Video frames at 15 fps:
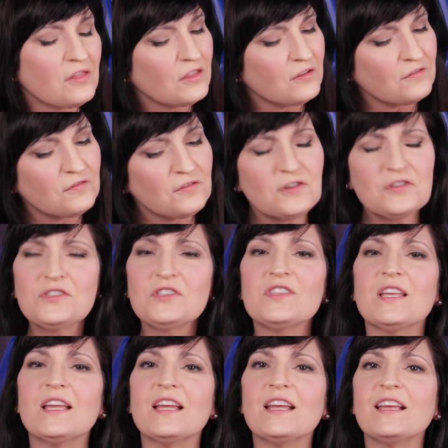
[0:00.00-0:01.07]
The first
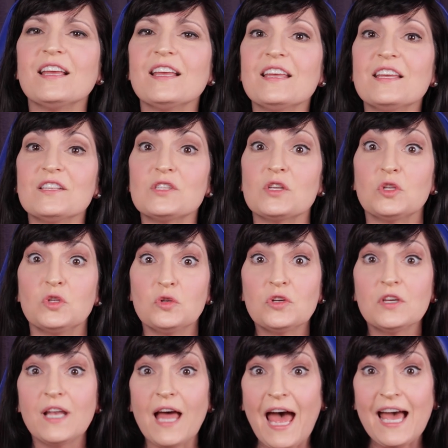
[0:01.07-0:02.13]
thing is you
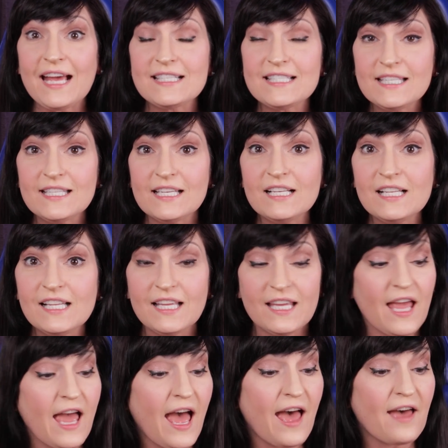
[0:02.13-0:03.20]
could accidentally
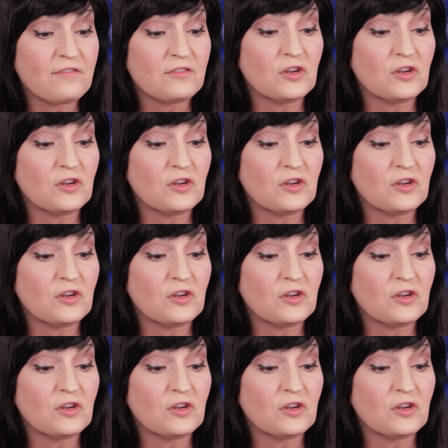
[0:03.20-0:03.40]
have